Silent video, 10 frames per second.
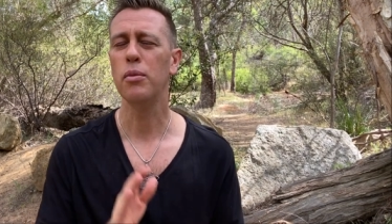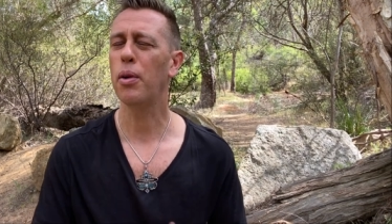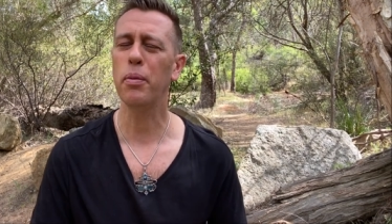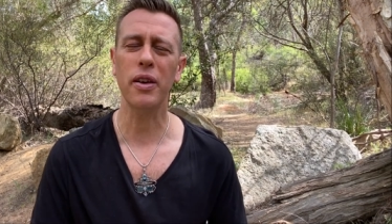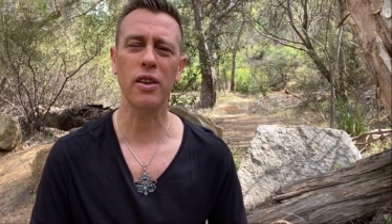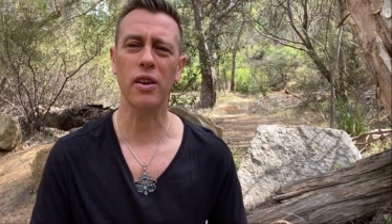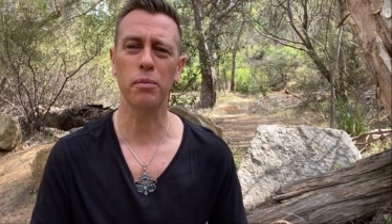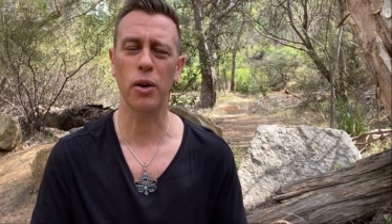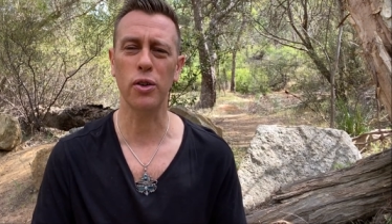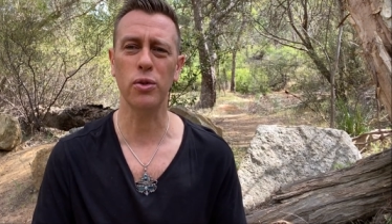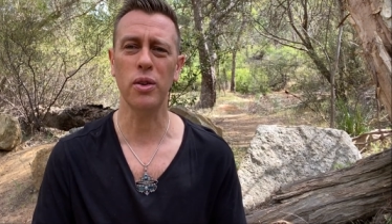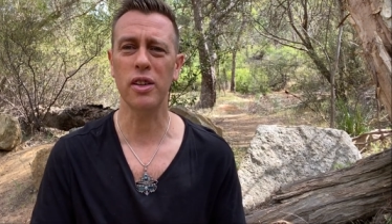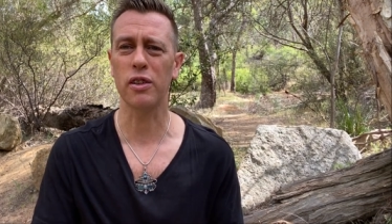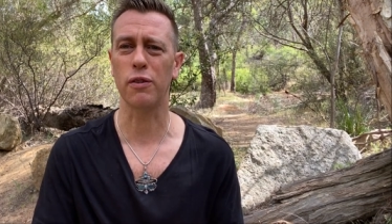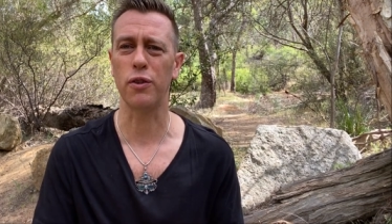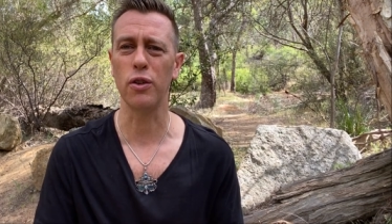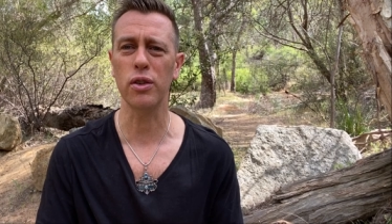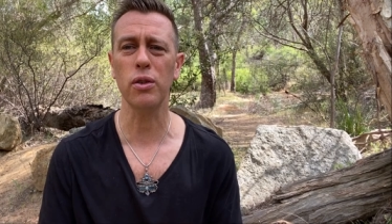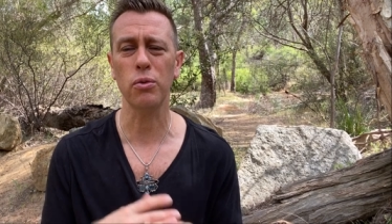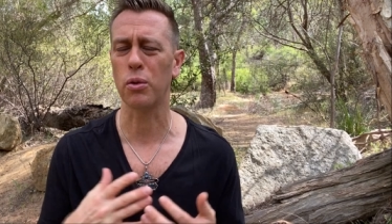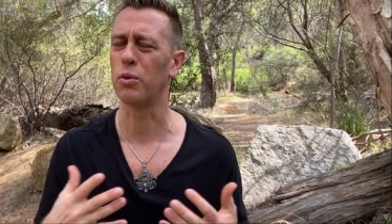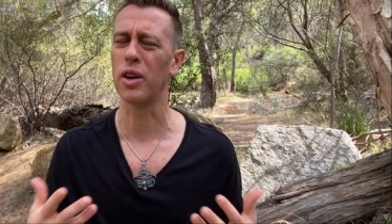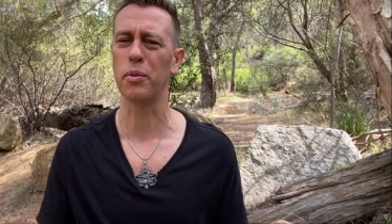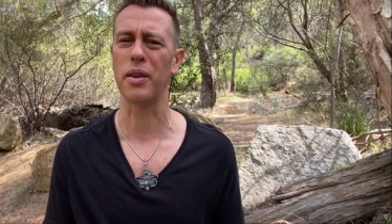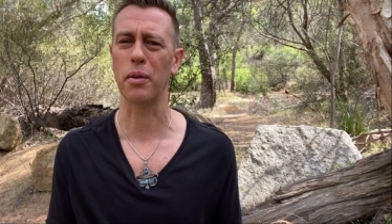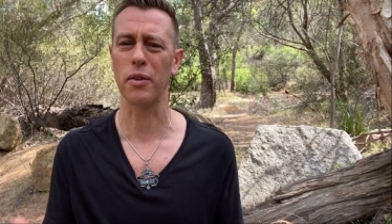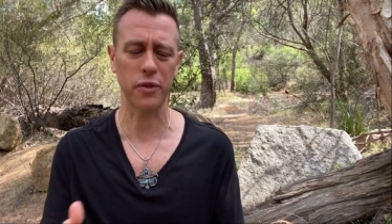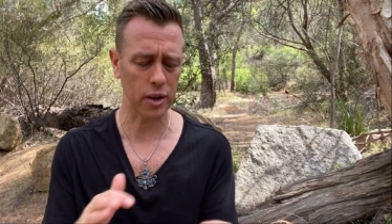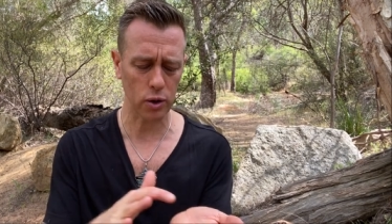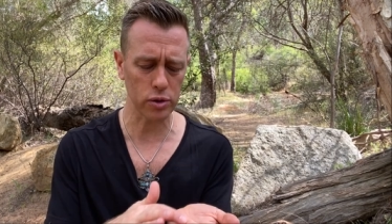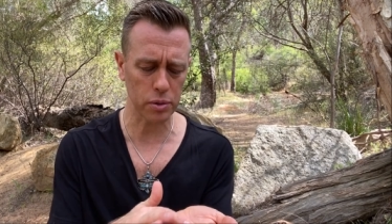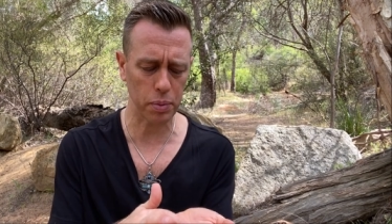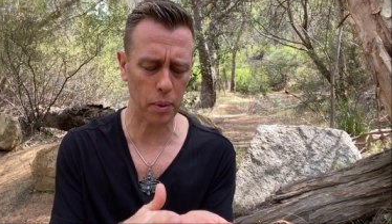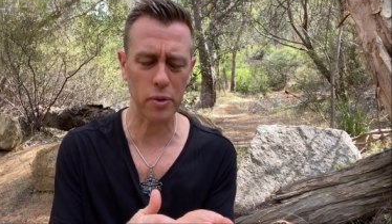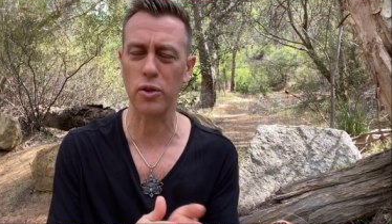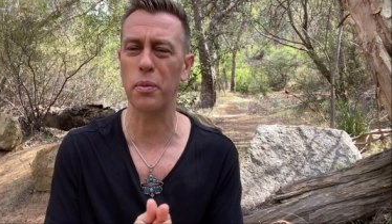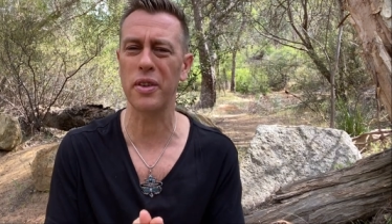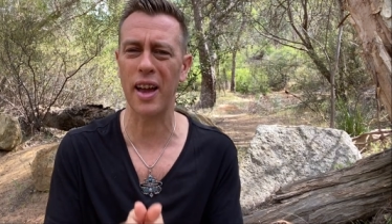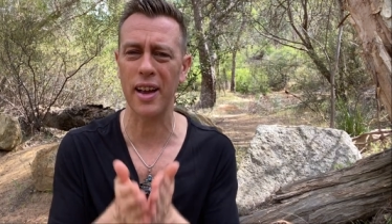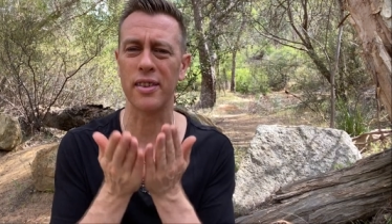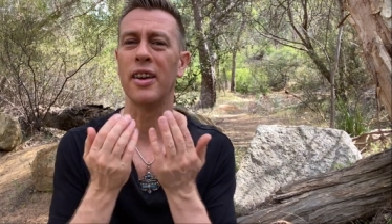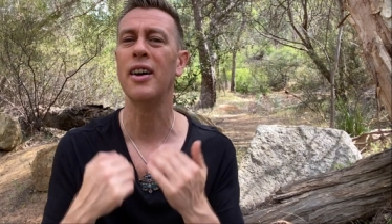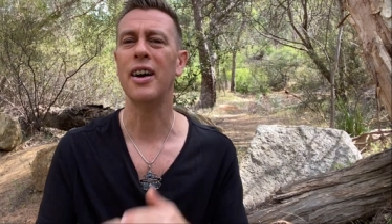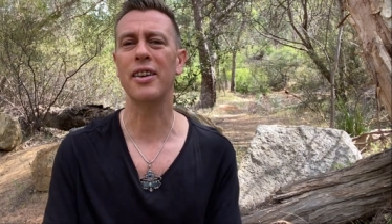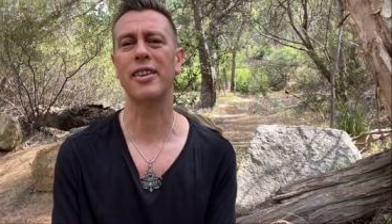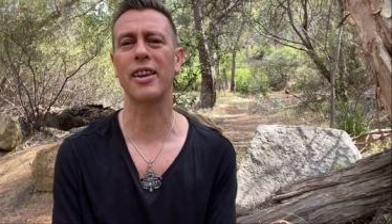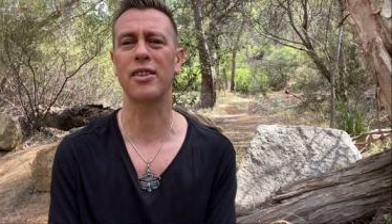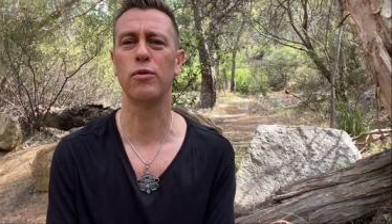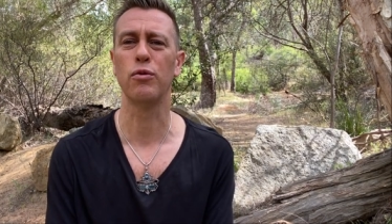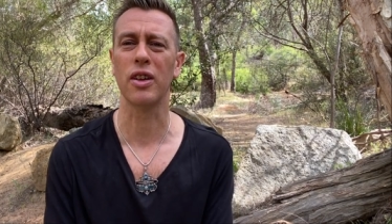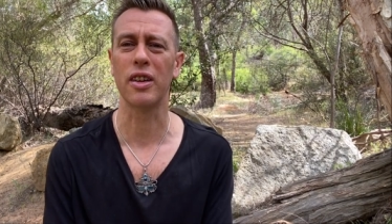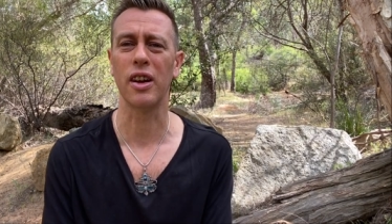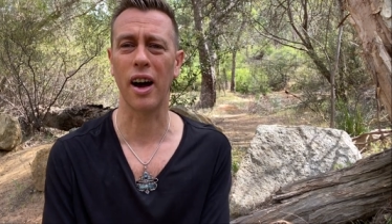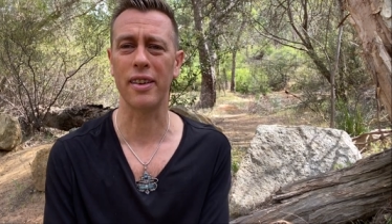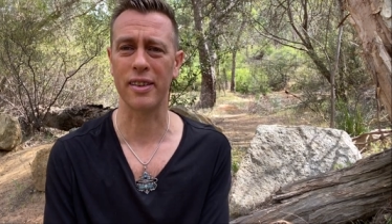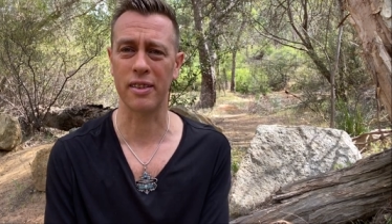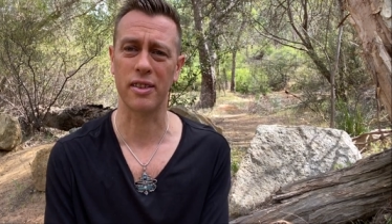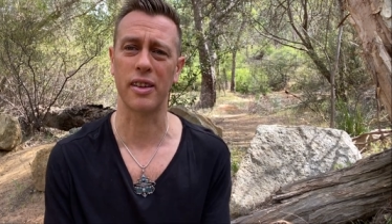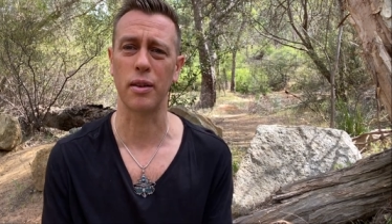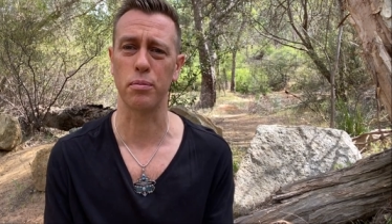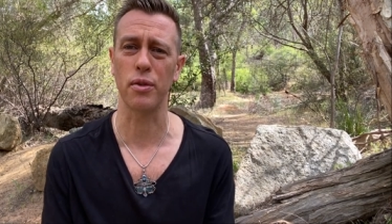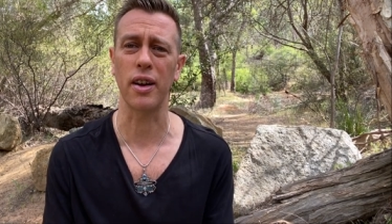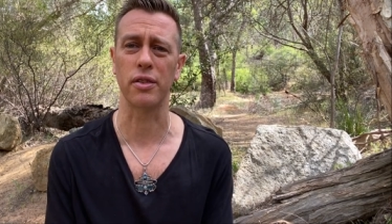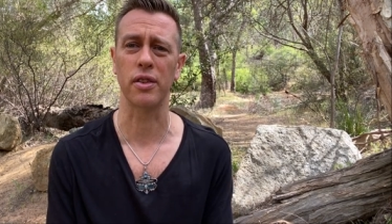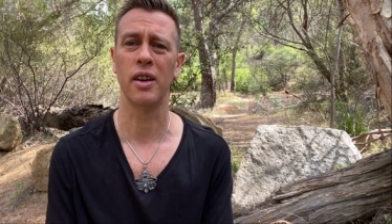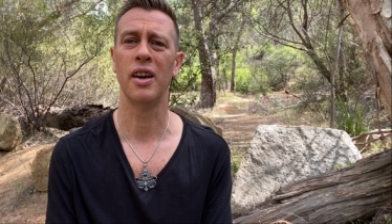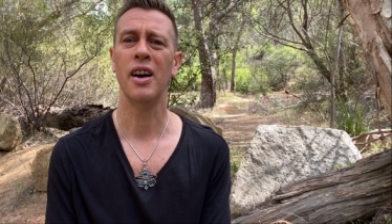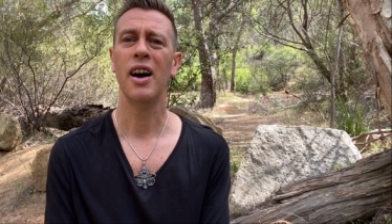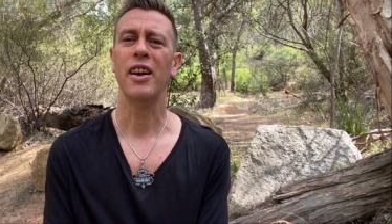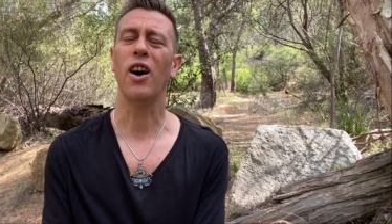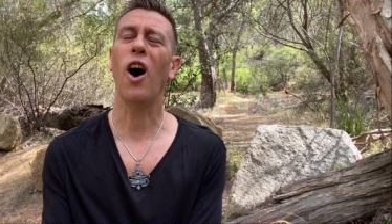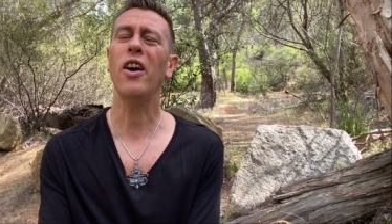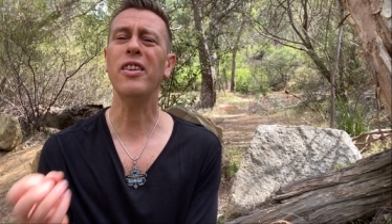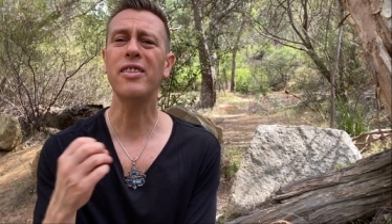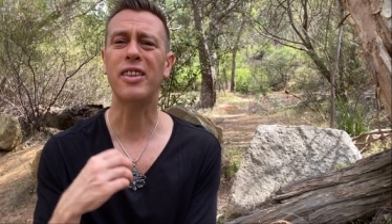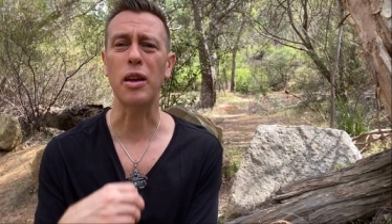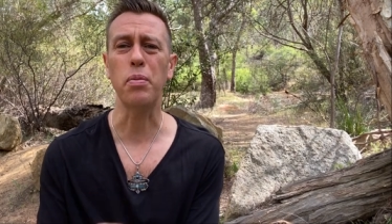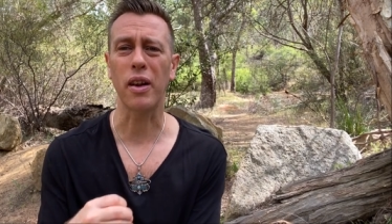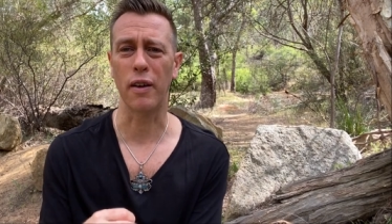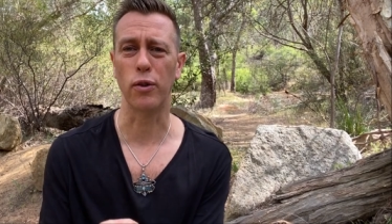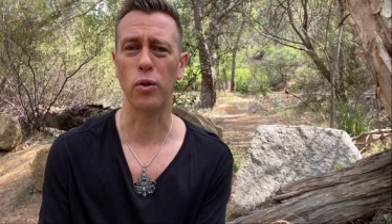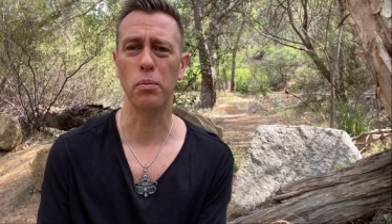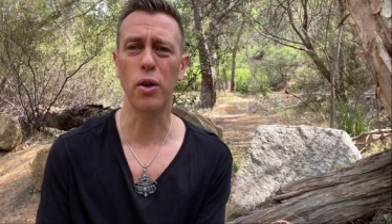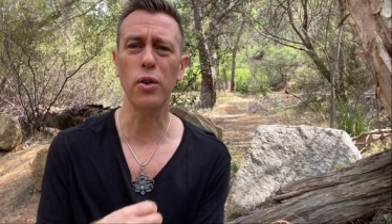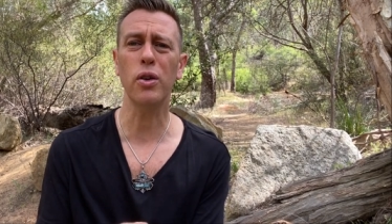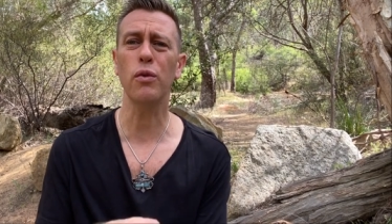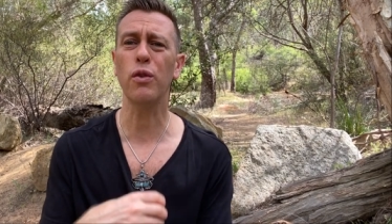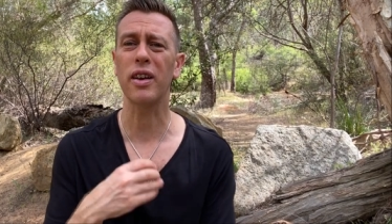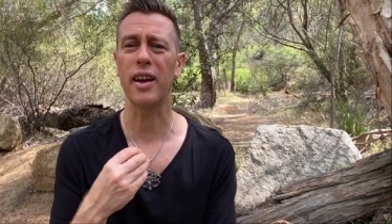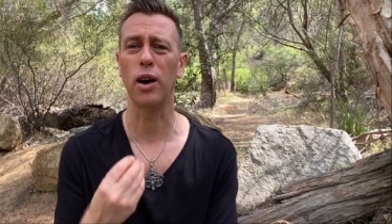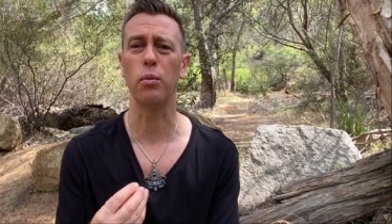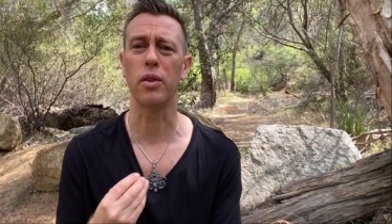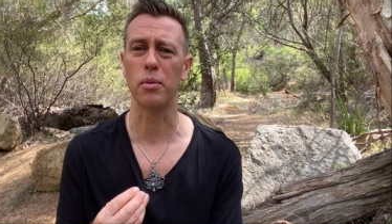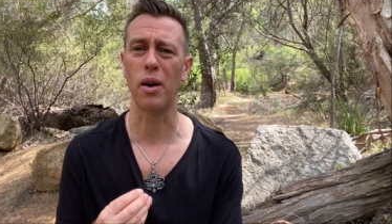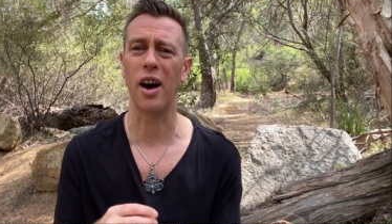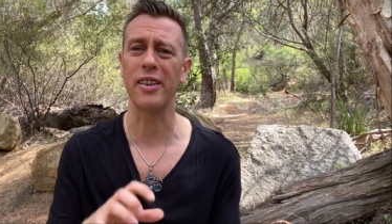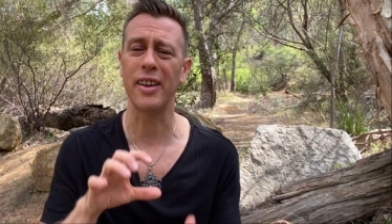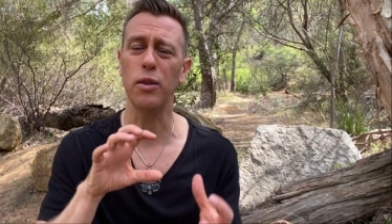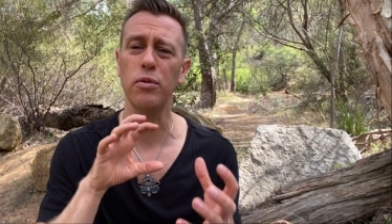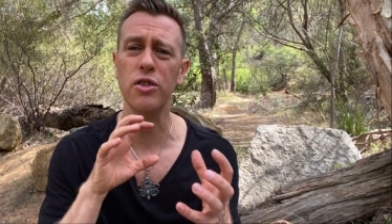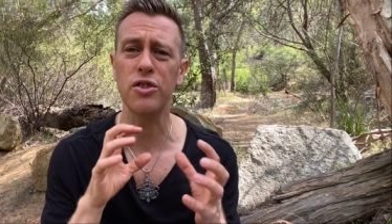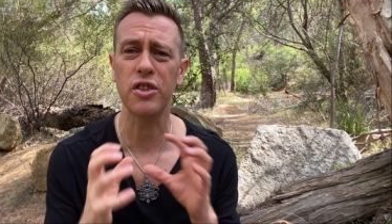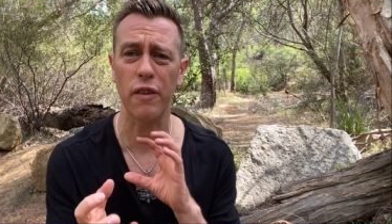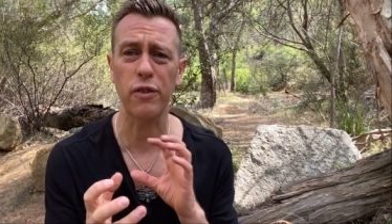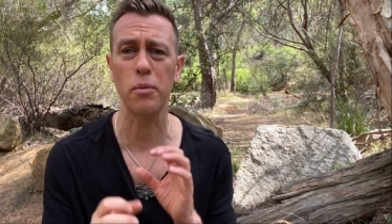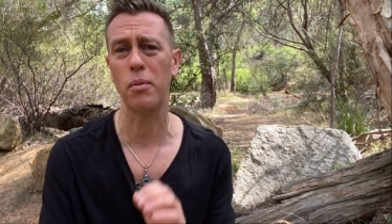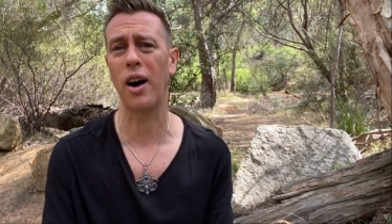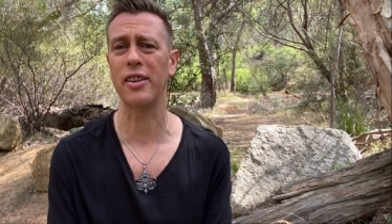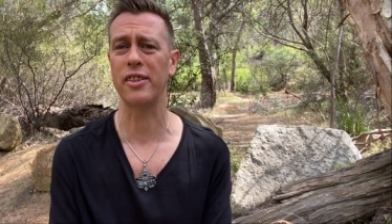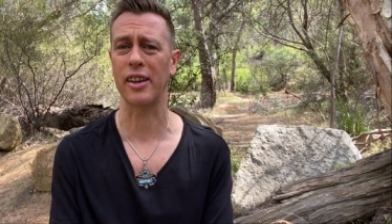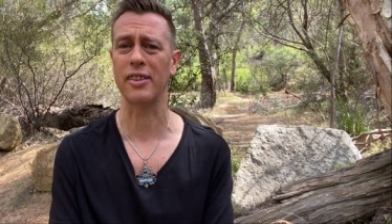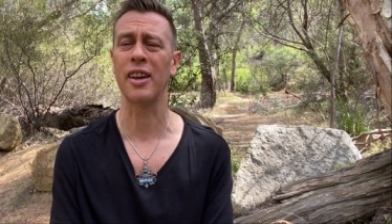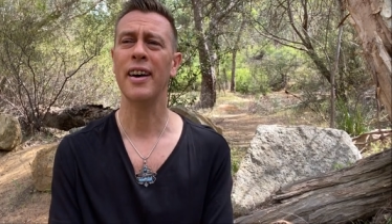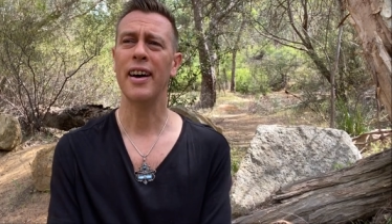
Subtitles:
popping myrtle in the diffuser will really be uplifting, or just pop a drop in your hands and take some really nice deep breaths. Now on a deeper level, myrtle can really help with the mind and help to shift mindsets,